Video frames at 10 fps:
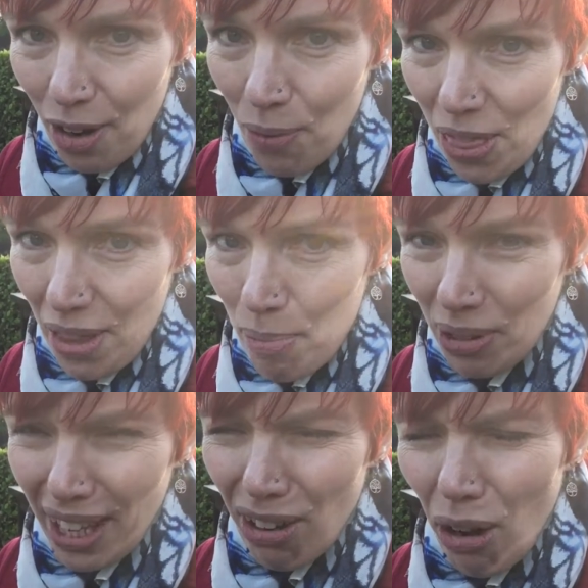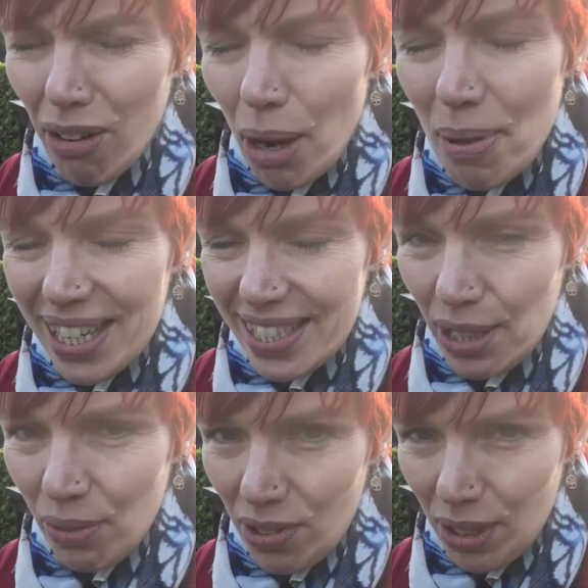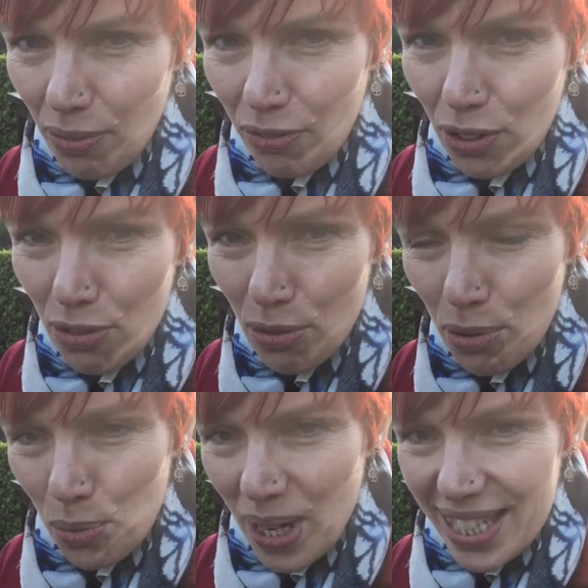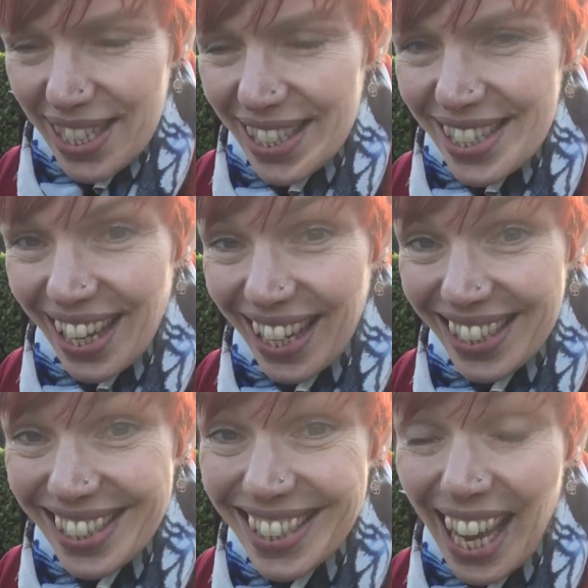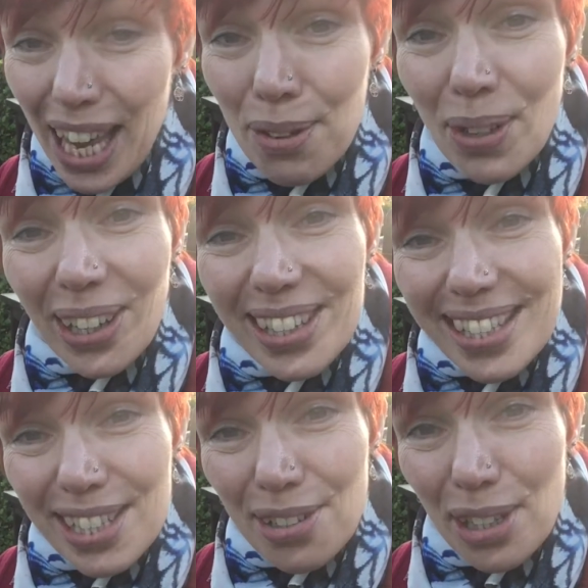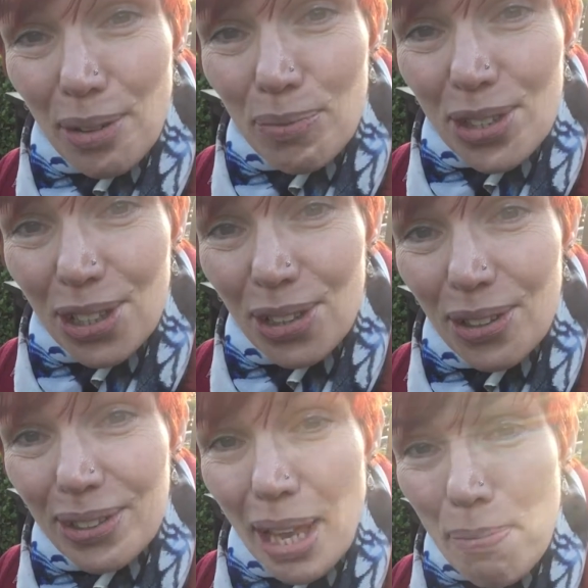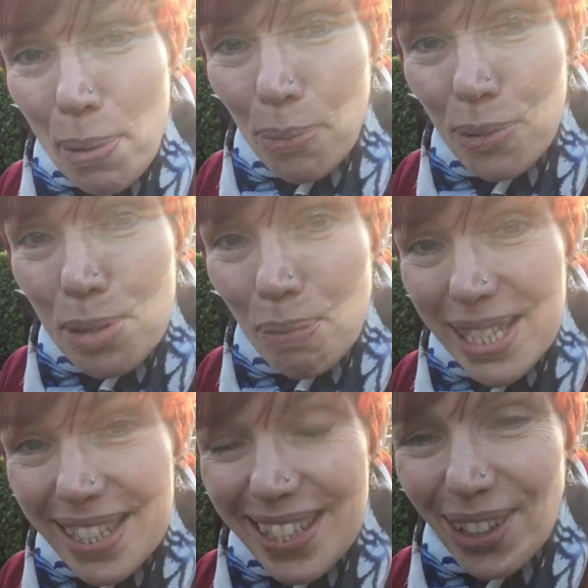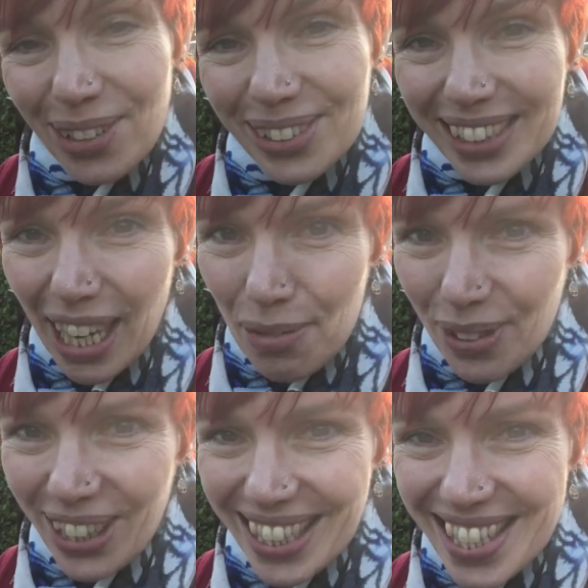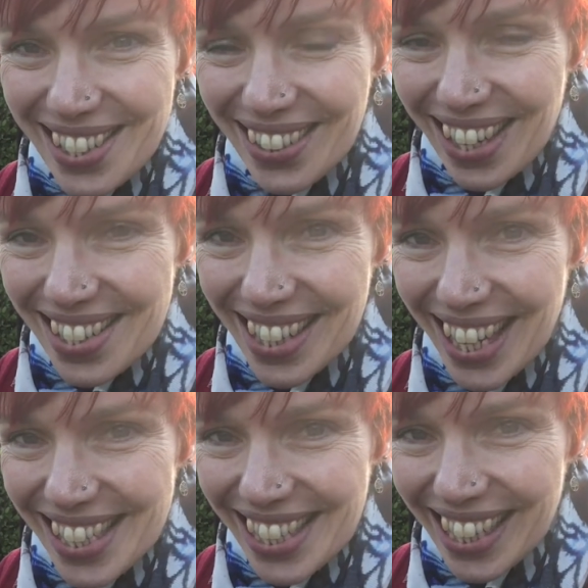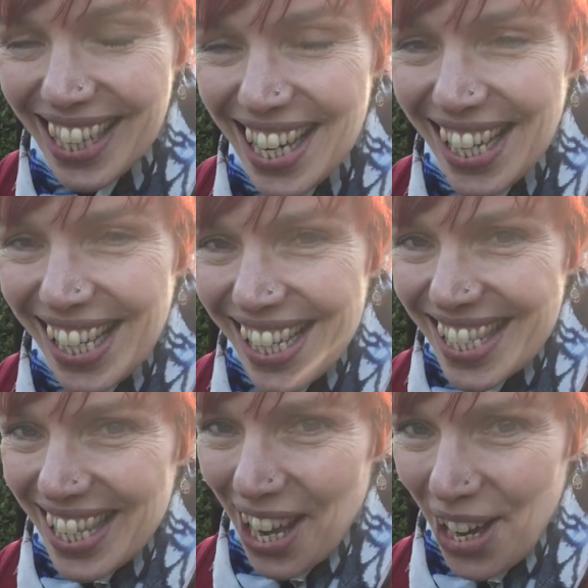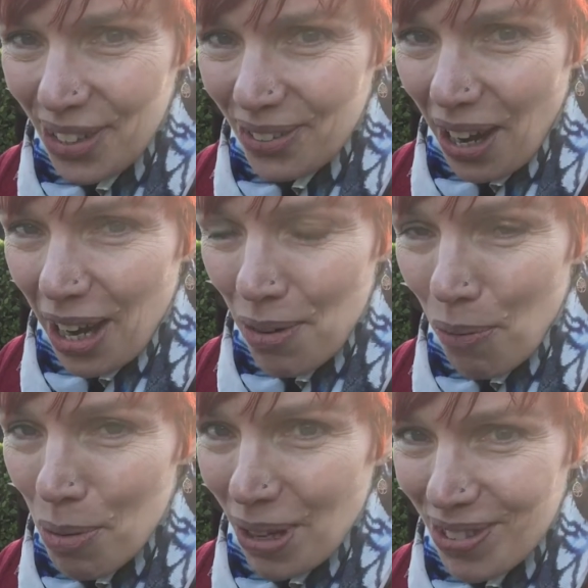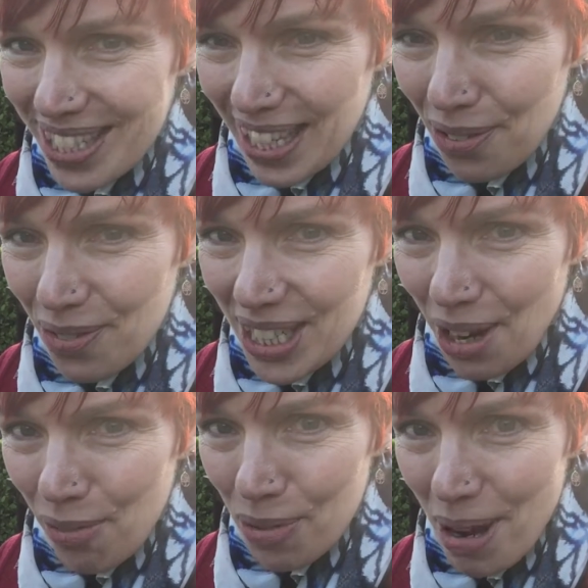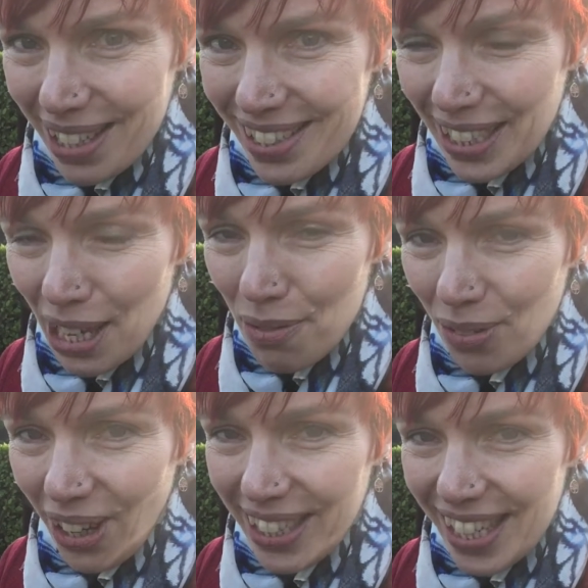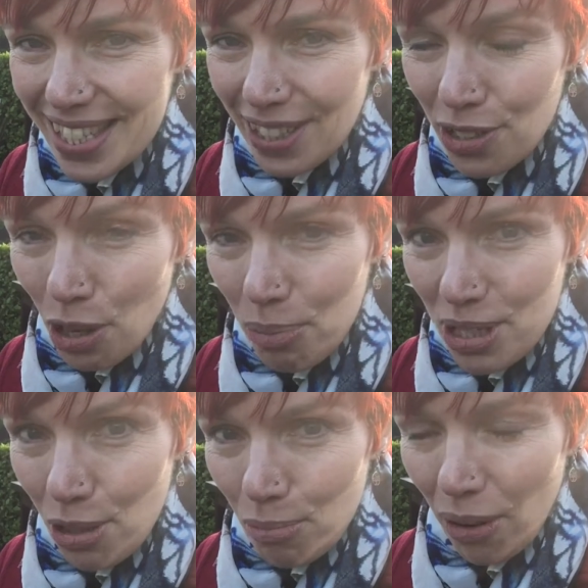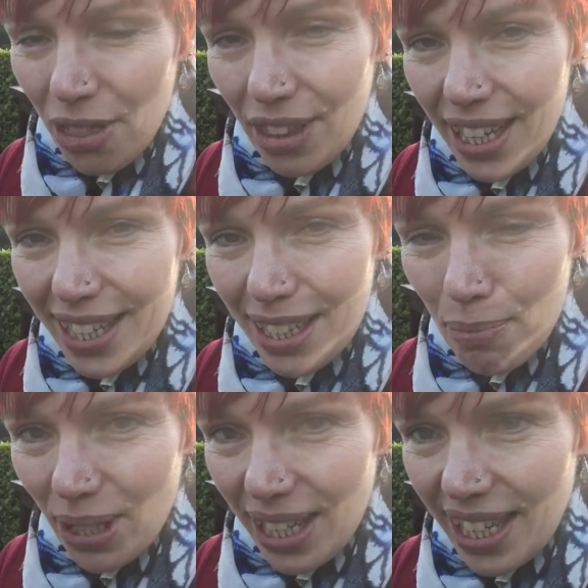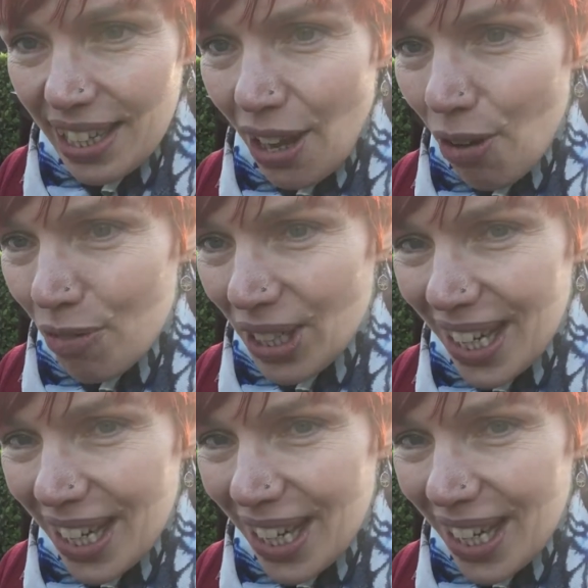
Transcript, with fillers: with them, but they are amazing. We've done them for funerals, weddings, and today we're going to do them to let people's business goals take flight in 2018. So I won't be able to take a video of them actually in flight later because I'll be doing my thing, but here they are for